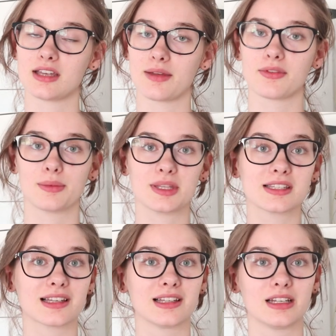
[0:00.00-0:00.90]
I'm filming
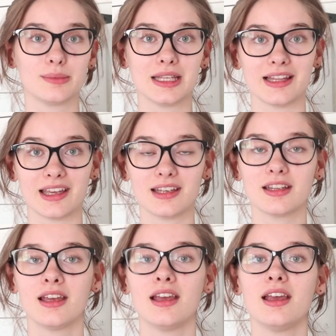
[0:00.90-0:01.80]
this a little bit late,
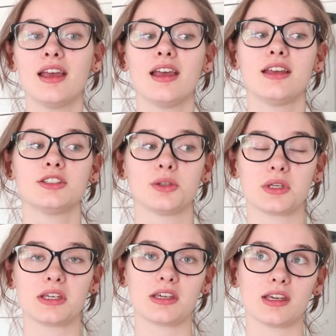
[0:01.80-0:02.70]
so
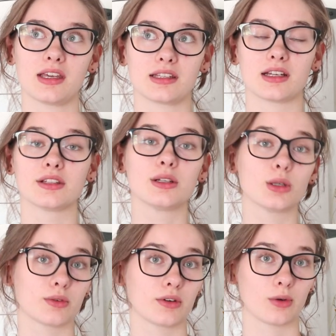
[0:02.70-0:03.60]
he is a little
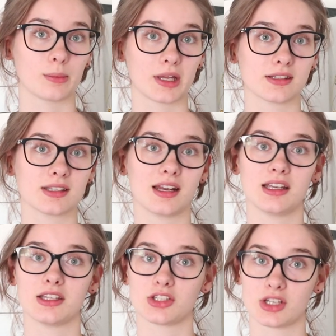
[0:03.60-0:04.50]
over four months and
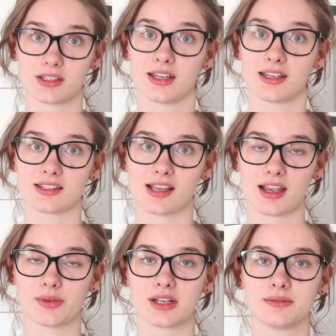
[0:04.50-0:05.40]
he is just getting his
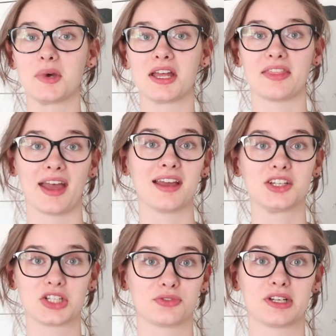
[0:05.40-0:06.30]
second one. But that
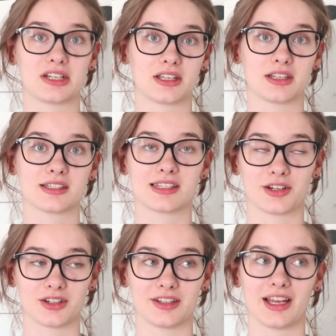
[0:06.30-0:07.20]
is just ridiculously
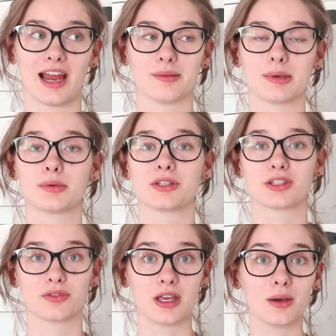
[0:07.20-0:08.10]
early. I remember when
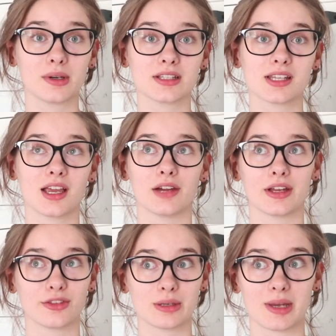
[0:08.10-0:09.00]
Sophia was
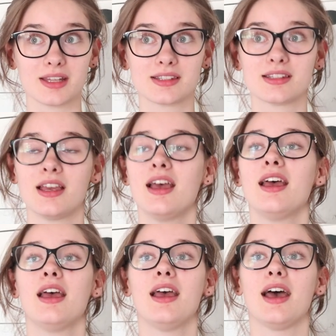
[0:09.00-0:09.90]
around three months
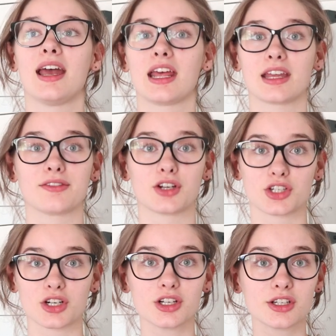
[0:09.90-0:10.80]
and I thought for
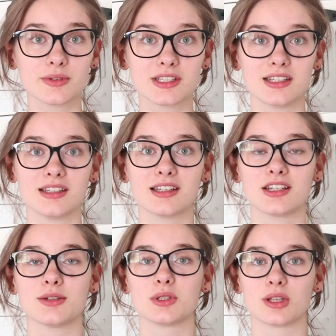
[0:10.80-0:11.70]
sure she was teething
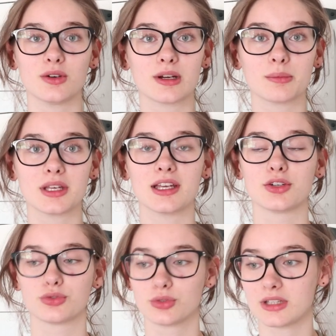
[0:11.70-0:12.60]
because she was so grumpy
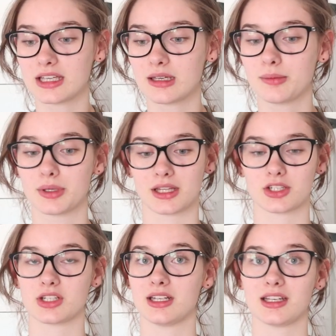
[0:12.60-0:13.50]
and drooly, but then
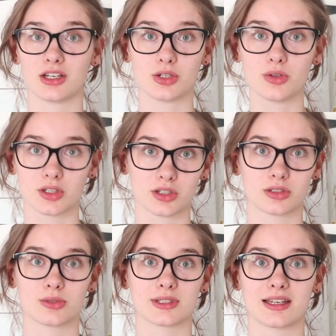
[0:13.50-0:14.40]
she didn't get a tooth until
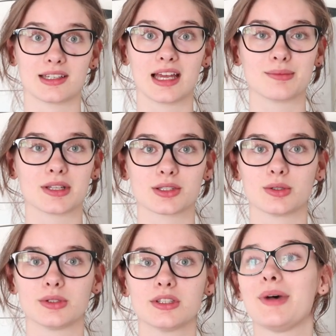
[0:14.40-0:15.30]
she was like nine months
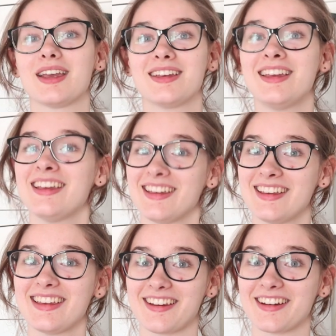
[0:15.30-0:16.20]
old. But
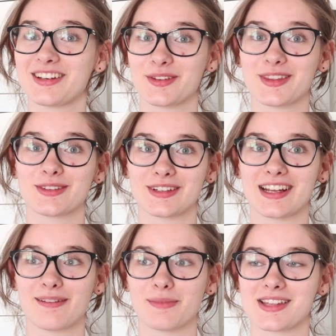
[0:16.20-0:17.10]
he got a tooth at three and
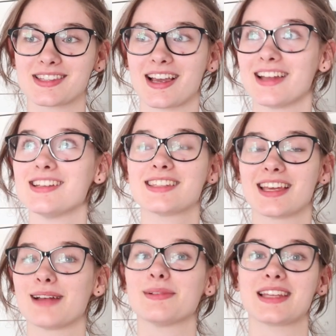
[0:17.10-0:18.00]
a half months. I just
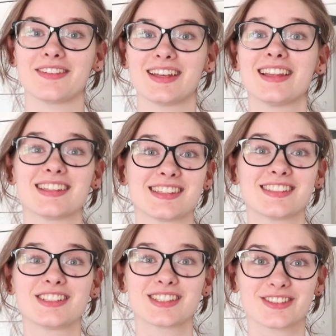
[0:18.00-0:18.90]
cannot believe it.
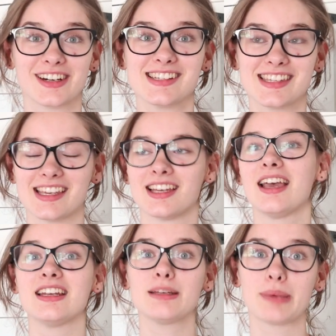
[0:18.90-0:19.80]
That's just crazy.
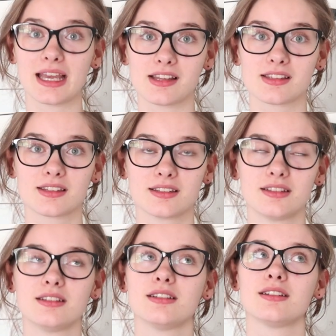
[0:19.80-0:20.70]
And he bites.
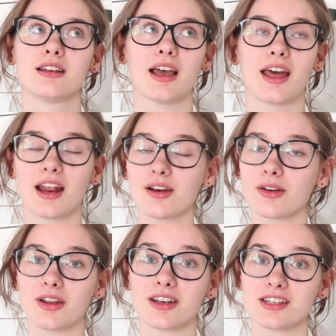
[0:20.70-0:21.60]
And I don't
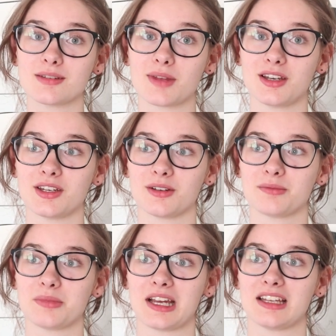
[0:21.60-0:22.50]
know how to teach him not to,
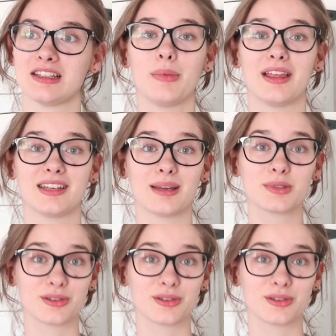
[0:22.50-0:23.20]
but by the time